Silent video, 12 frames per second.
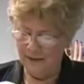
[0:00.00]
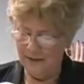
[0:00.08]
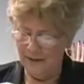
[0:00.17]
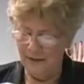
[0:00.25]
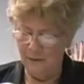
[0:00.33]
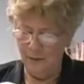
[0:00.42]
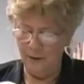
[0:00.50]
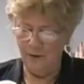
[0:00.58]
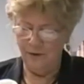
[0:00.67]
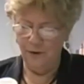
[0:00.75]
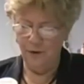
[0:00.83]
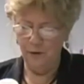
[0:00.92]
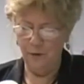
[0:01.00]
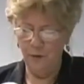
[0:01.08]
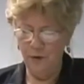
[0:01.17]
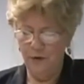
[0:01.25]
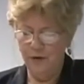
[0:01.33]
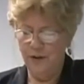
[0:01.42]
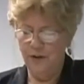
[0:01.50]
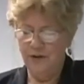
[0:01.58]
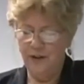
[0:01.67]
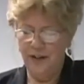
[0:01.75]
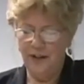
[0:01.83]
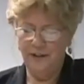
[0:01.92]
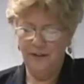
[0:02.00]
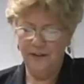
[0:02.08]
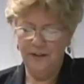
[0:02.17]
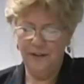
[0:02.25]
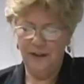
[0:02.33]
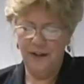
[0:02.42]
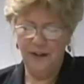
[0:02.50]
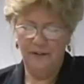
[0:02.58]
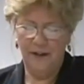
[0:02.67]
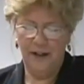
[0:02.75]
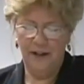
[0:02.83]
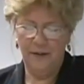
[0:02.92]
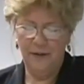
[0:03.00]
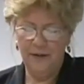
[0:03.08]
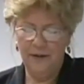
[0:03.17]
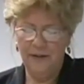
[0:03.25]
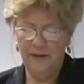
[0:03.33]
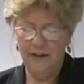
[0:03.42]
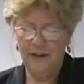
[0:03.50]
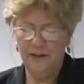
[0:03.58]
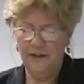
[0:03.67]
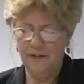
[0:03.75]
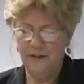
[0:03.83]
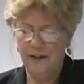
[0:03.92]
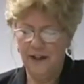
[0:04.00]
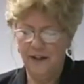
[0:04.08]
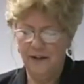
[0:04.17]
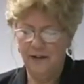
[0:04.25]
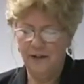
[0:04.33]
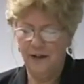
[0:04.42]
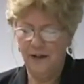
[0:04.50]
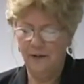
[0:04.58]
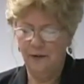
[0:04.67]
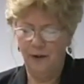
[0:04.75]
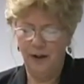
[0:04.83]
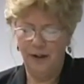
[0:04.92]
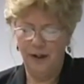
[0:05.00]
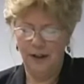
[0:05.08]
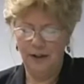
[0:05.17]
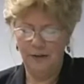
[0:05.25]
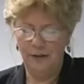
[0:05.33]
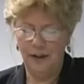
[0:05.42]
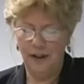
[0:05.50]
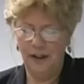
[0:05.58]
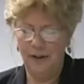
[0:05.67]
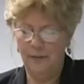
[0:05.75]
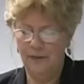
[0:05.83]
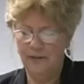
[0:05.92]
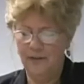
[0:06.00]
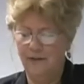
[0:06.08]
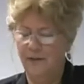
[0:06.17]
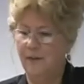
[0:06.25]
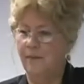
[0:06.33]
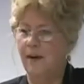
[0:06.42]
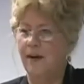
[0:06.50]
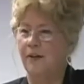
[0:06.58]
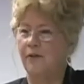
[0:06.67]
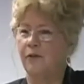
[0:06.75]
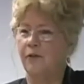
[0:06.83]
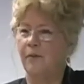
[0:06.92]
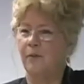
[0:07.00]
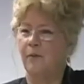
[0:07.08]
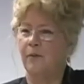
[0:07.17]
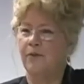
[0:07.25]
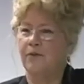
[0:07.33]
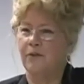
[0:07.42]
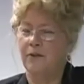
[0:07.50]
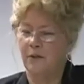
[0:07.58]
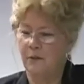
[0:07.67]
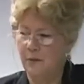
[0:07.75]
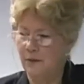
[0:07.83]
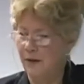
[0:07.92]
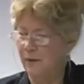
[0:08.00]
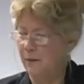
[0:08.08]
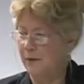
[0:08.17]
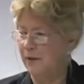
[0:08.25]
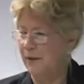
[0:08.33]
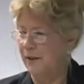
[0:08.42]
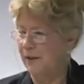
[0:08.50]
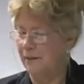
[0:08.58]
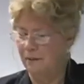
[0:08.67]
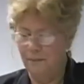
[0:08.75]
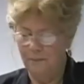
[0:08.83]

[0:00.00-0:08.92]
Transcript: see that one of the first words here, scientific study of hair, its diseases and care, is called trichology, and I got myself in a mite of trouble with a student with that one time.